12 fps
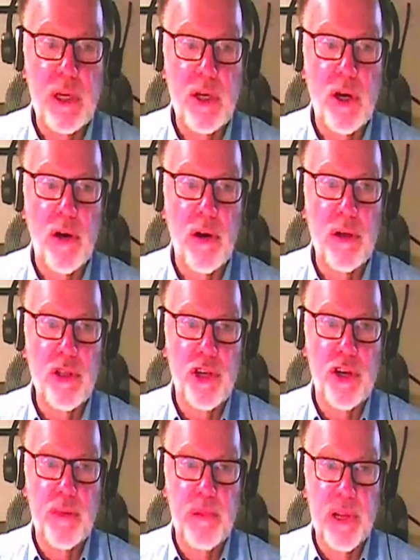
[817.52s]
current
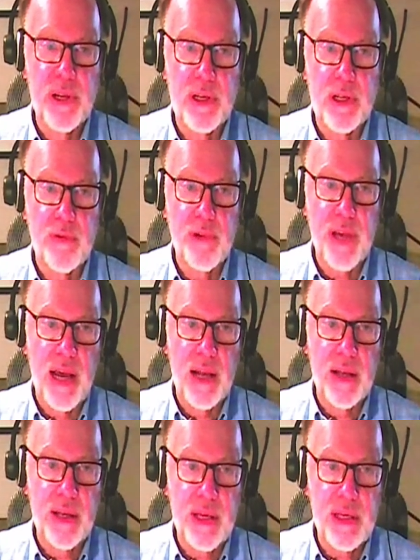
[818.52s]
geopolitical
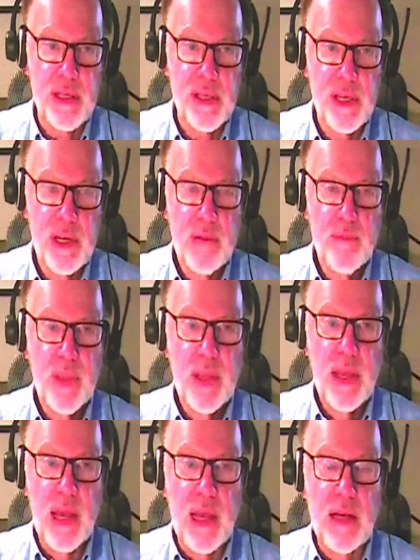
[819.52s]
realities
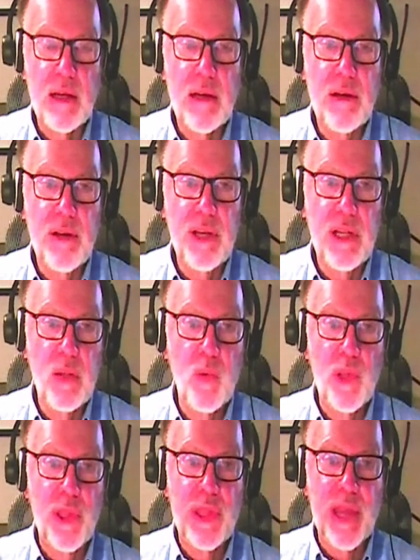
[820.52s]
and deal
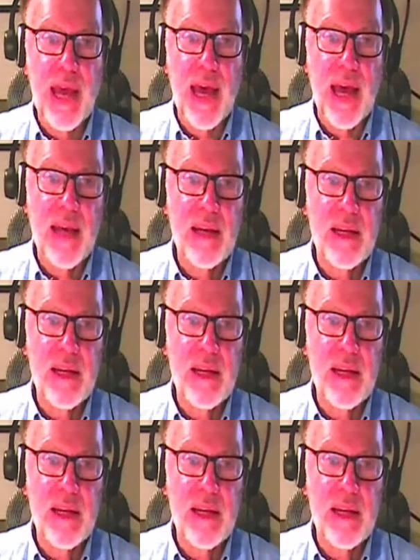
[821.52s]
with that